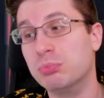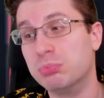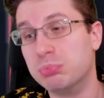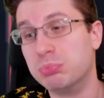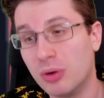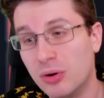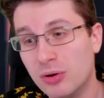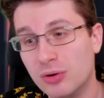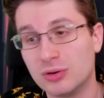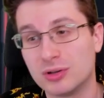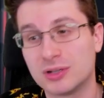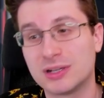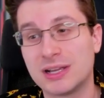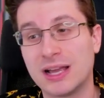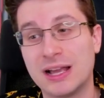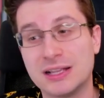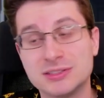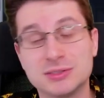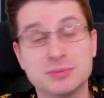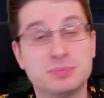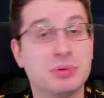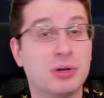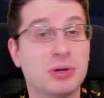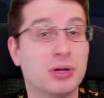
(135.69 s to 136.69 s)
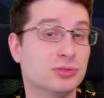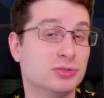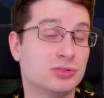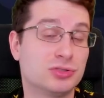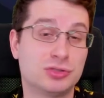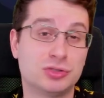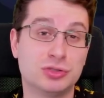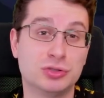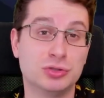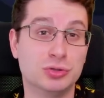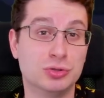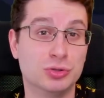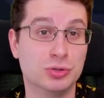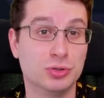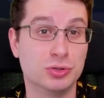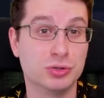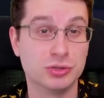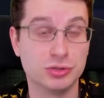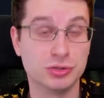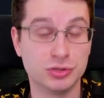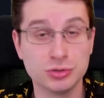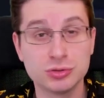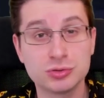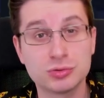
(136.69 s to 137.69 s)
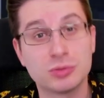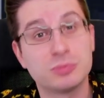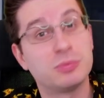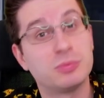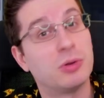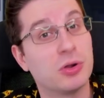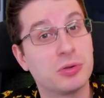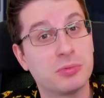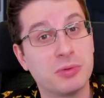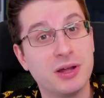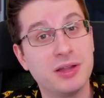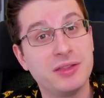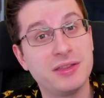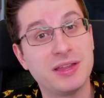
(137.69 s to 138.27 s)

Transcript: bulk, as opposed to usual Pokemon